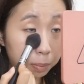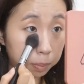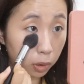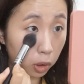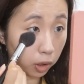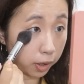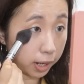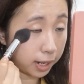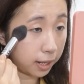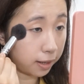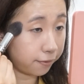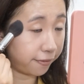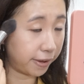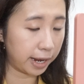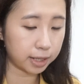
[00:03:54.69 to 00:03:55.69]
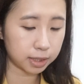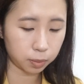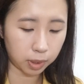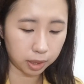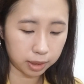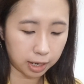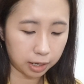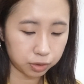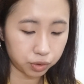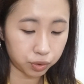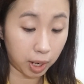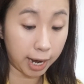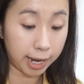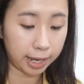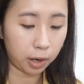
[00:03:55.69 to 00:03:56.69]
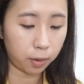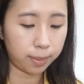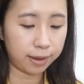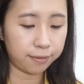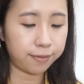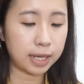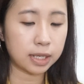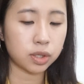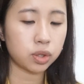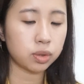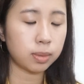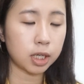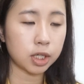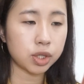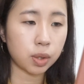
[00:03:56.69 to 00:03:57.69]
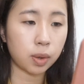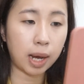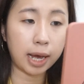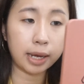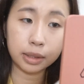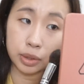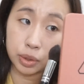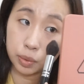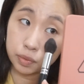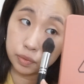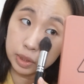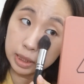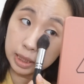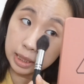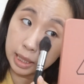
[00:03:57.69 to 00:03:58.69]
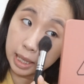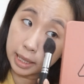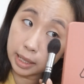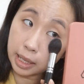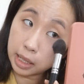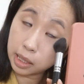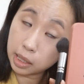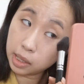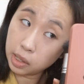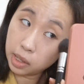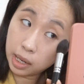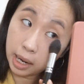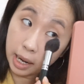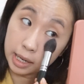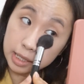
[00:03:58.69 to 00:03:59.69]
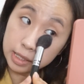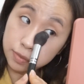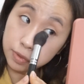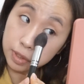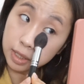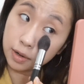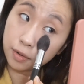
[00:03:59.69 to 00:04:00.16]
blurring effect without drying out my face too much, so I do really like it, and it's really